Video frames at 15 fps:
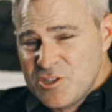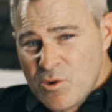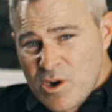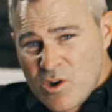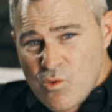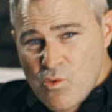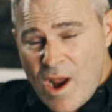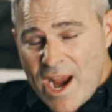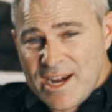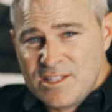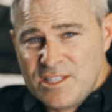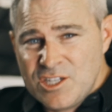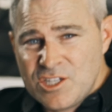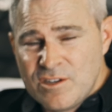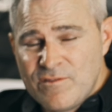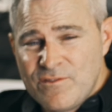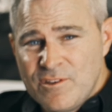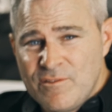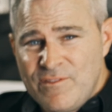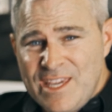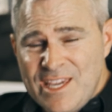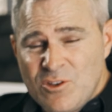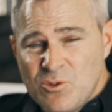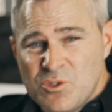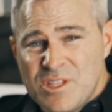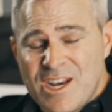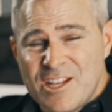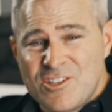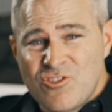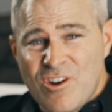are a great addition for vehicles
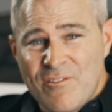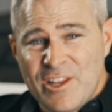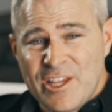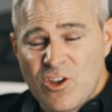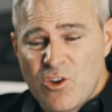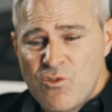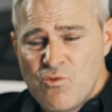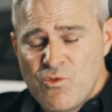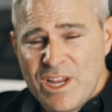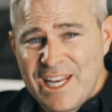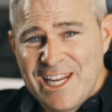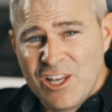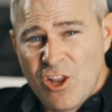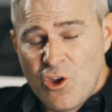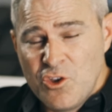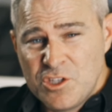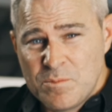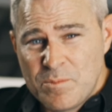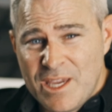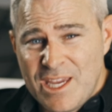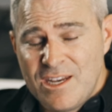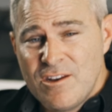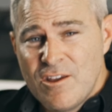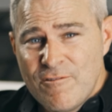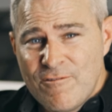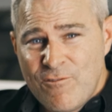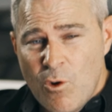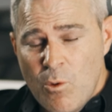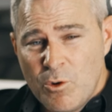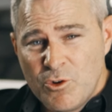that are travelling on really low speed,
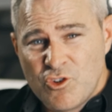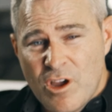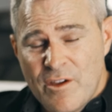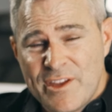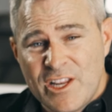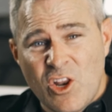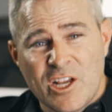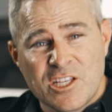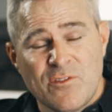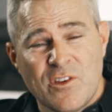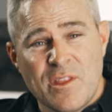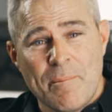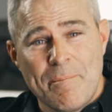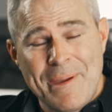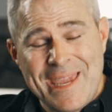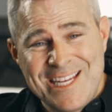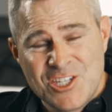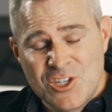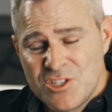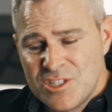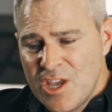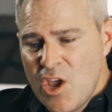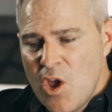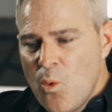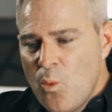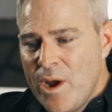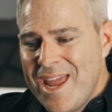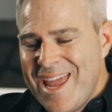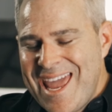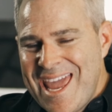four-wheel driving, likes of on the beaches,
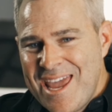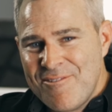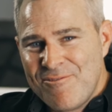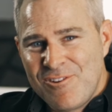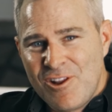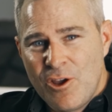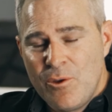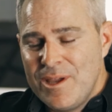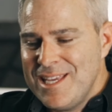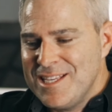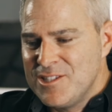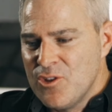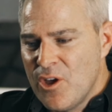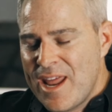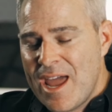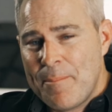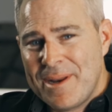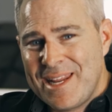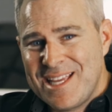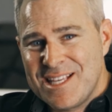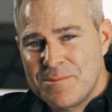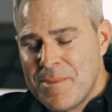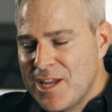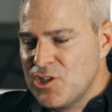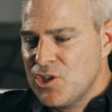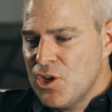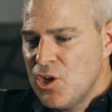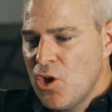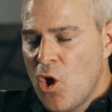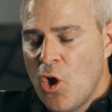where airflow is not happening as much
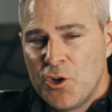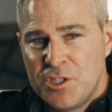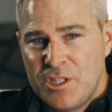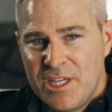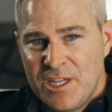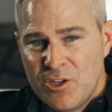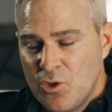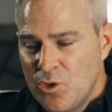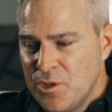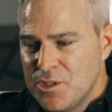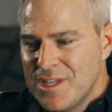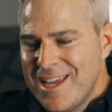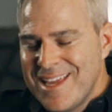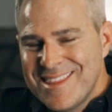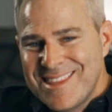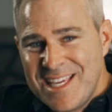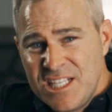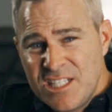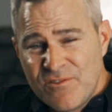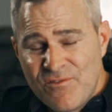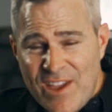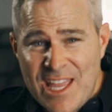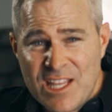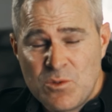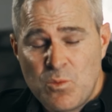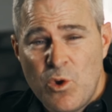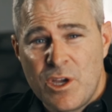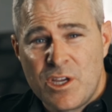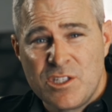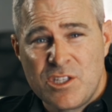onto the intercoolers. These fans
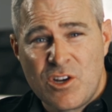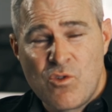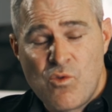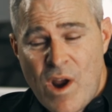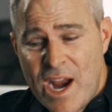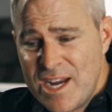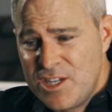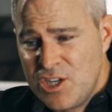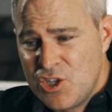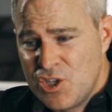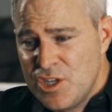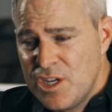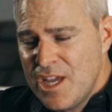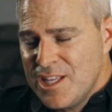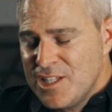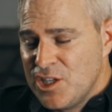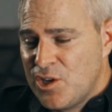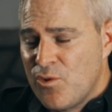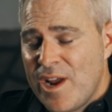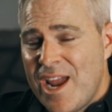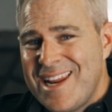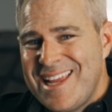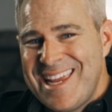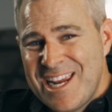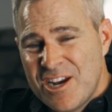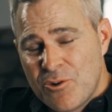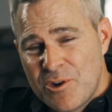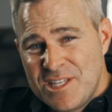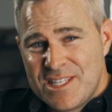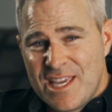work as a great addition to create
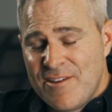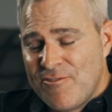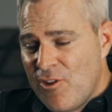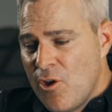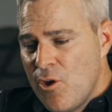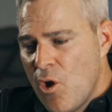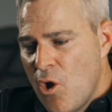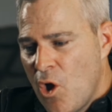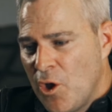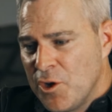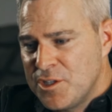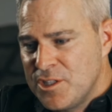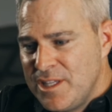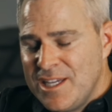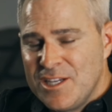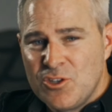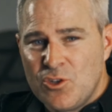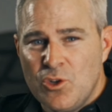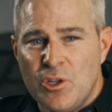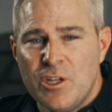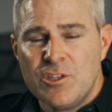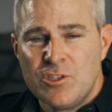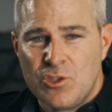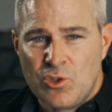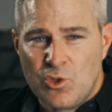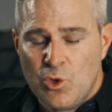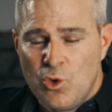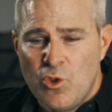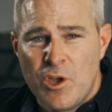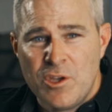increased airflow onto the intercooler to
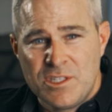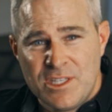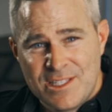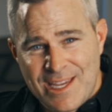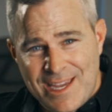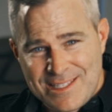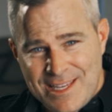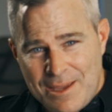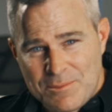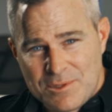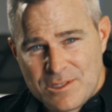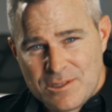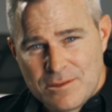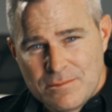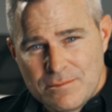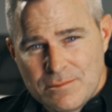cool those intake temps.